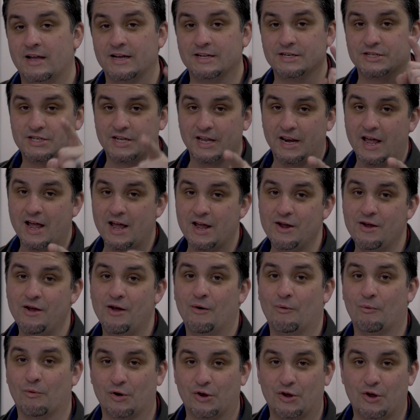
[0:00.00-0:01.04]
And today
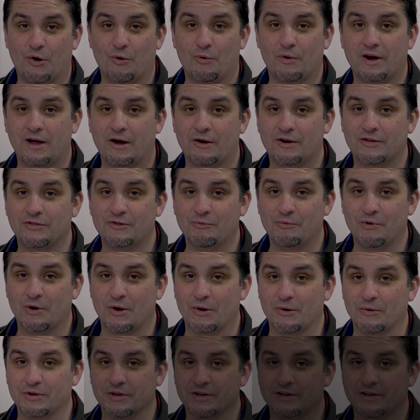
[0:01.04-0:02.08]
we're going out on the road.